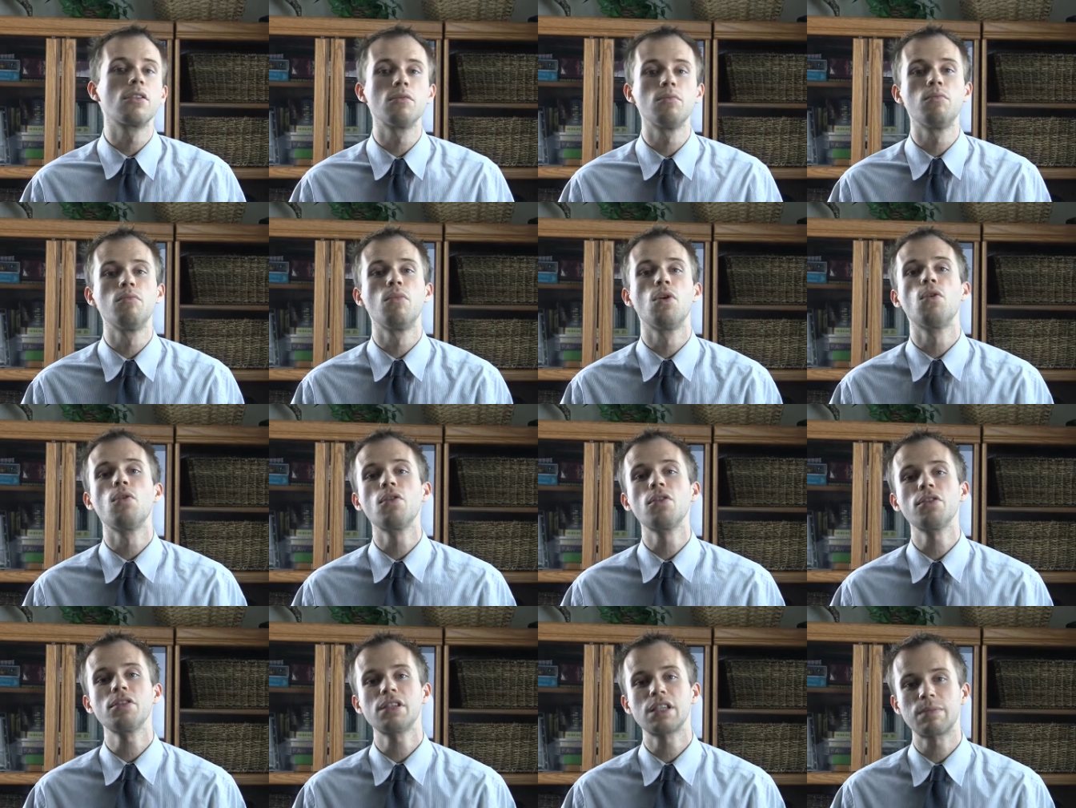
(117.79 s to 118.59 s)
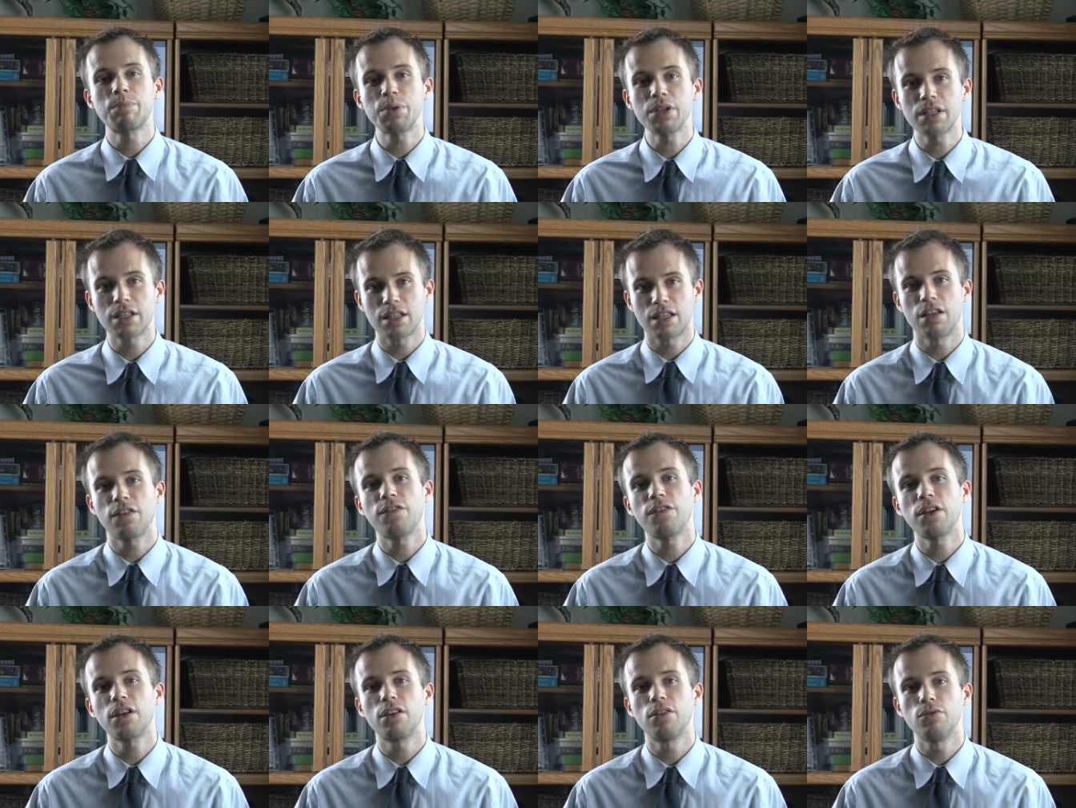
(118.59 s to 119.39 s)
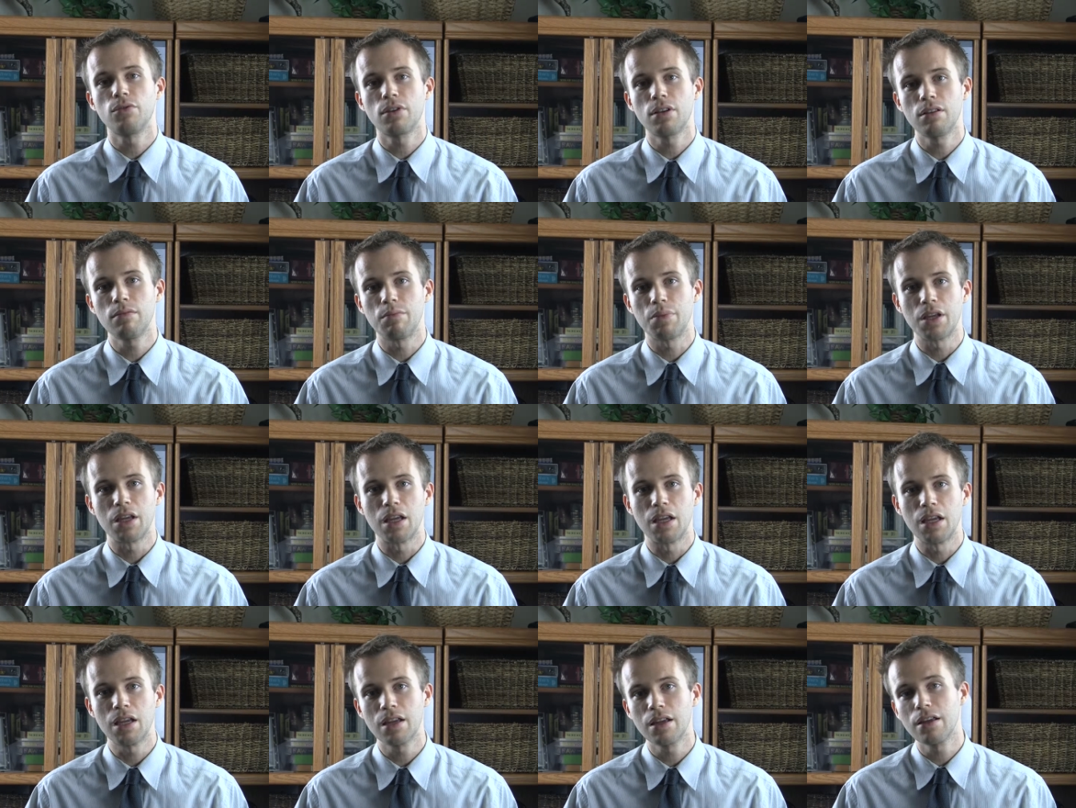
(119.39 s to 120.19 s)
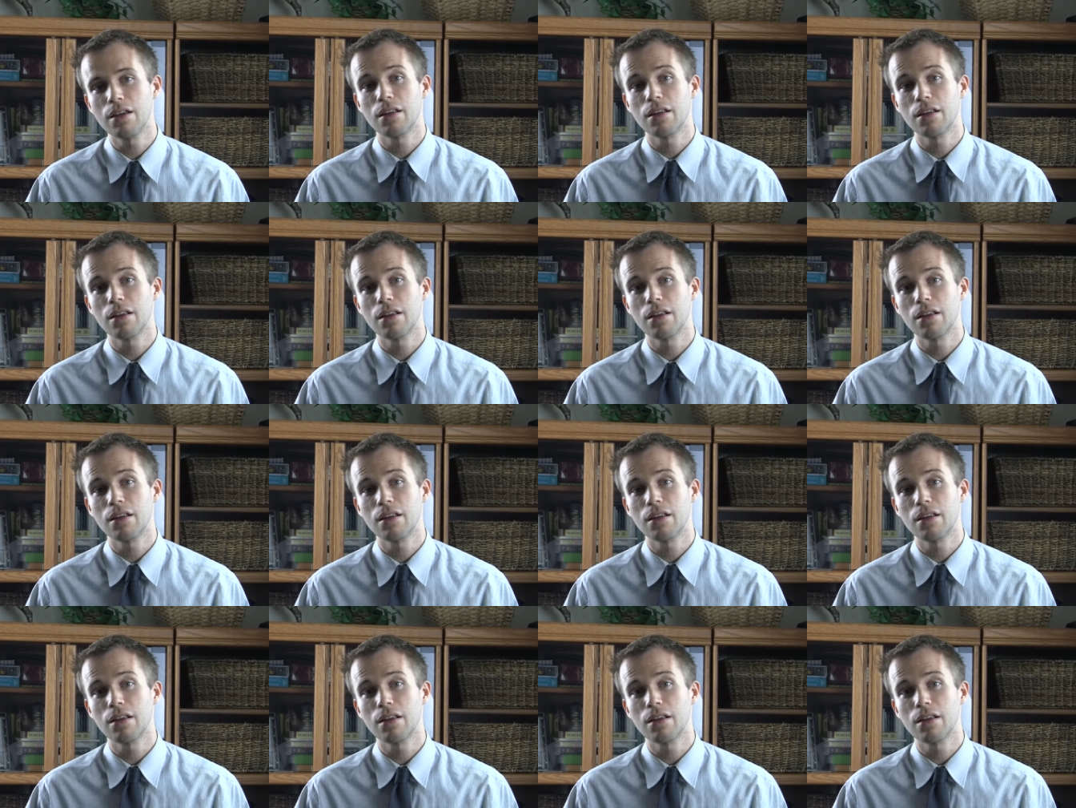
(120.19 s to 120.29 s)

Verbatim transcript: The more specific you can be,